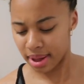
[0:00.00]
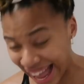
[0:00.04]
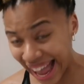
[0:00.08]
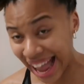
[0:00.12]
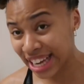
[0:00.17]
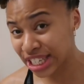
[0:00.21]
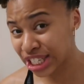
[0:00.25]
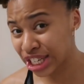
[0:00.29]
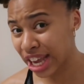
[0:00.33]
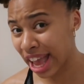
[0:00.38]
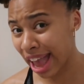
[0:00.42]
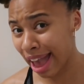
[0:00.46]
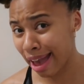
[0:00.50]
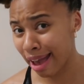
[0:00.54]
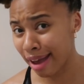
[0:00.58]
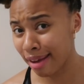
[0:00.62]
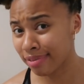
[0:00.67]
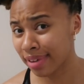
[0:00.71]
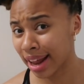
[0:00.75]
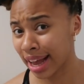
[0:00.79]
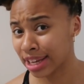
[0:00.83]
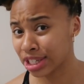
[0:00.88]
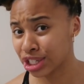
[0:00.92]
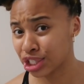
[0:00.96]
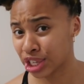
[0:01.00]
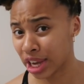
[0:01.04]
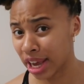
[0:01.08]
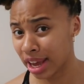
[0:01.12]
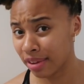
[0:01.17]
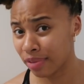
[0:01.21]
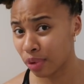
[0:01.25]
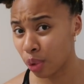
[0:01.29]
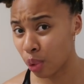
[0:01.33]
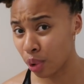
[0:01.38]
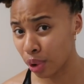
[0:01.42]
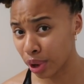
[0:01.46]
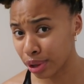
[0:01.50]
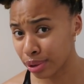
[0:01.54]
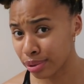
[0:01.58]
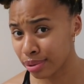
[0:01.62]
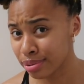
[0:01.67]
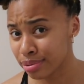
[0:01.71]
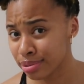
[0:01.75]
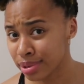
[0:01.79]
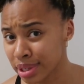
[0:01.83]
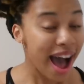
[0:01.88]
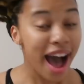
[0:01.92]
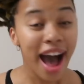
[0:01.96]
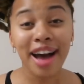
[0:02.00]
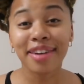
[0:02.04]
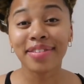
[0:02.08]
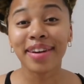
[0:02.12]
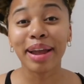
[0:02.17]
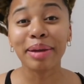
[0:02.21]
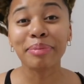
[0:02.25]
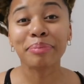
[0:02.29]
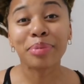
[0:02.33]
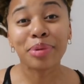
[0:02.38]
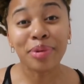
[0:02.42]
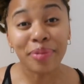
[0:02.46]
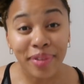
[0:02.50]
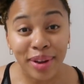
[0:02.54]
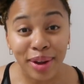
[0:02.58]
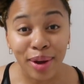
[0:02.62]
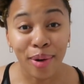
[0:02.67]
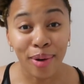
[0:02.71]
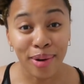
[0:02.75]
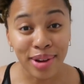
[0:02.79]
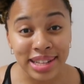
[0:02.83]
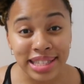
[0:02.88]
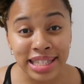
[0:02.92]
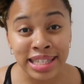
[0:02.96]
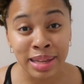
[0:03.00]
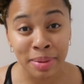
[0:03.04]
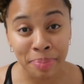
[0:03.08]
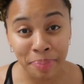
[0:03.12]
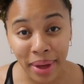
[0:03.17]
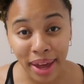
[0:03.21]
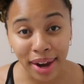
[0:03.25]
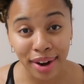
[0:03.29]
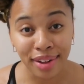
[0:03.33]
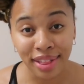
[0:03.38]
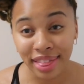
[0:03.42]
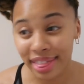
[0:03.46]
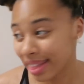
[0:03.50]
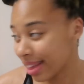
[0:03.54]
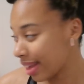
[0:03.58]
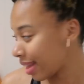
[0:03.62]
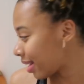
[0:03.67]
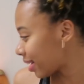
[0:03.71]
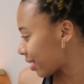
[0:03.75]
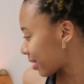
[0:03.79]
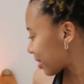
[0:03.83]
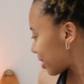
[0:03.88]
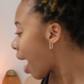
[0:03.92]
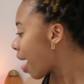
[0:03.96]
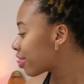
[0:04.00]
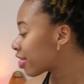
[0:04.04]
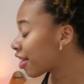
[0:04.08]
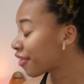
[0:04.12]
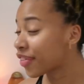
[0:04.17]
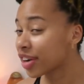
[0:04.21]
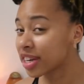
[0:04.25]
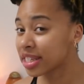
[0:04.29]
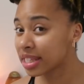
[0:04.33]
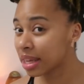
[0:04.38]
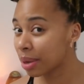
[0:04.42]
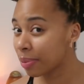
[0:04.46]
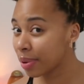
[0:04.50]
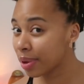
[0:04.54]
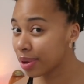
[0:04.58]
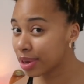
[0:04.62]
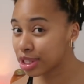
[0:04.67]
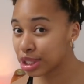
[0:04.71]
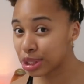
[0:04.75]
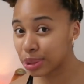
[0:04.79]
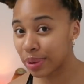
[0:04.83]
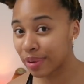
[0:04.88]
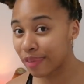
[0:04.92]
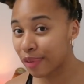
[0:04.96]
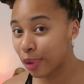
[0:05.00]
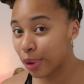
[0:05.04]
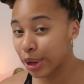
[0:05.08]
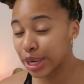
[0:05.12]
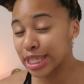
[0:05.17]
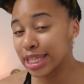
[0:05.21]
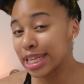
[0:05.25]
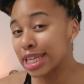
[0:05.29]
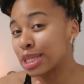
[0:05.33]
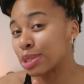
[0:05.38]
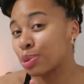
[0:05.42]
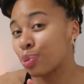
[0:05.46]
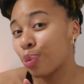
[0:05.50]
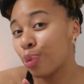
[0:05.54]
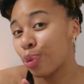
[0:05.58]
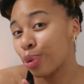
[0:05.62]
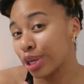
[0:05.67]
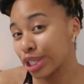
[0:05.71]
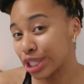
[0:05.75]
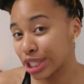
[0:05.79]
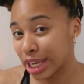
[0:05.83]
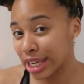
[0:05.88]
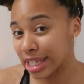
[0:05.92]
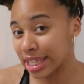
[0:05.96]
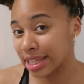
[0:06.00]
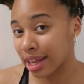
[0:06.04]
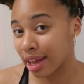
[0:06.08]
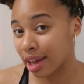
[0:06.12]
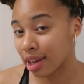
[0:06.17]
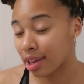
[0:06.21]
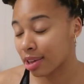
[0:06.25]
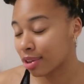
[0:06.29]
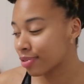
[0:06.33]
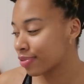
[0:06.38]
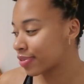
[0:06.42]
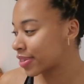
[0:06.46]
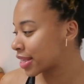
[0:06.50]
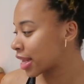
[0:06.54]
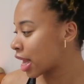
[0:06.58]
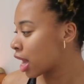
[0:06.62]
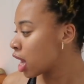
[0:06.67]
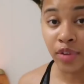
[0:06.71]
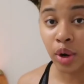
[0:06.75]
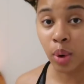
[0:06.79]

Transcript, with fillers: They actually have like shaving oils. All right, moving on to better things. The first thing we're gonna do, of course, is wash ourselves.